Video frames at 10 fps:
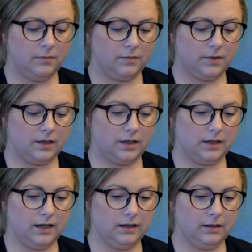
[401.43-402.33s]
but I
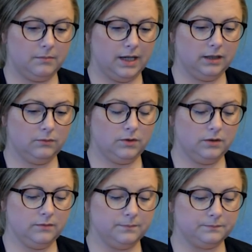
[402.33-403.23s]
like the matte one.